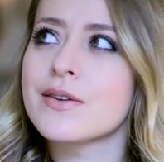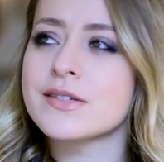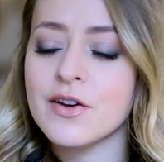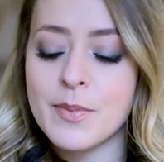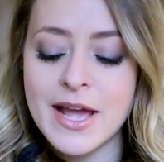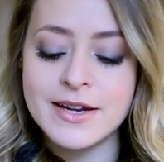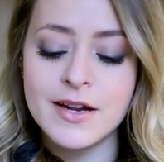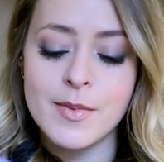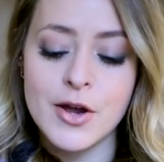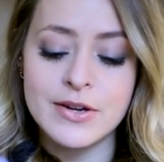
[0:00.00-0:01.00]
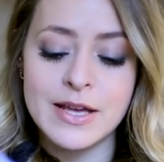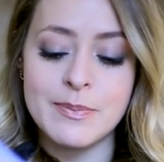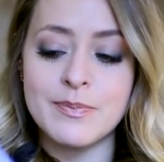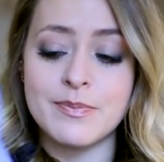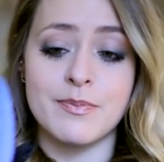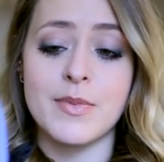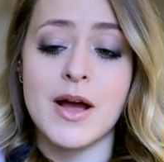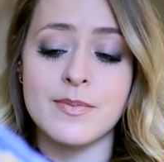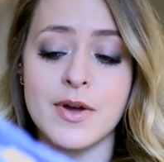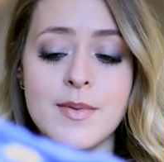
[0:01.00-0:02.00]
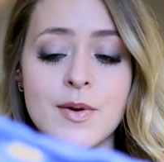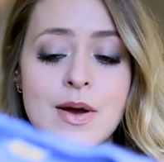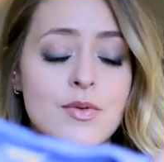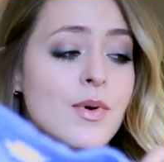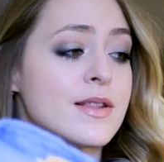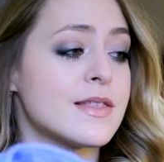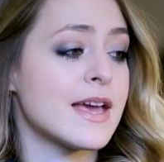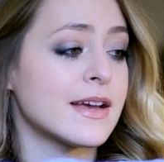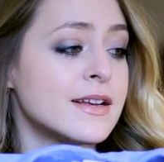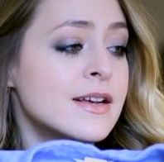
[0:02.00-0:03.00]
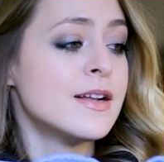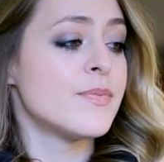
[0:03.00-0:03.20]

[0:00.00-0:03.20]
a lot of stuff, but I ended up only um, coming away with one thing,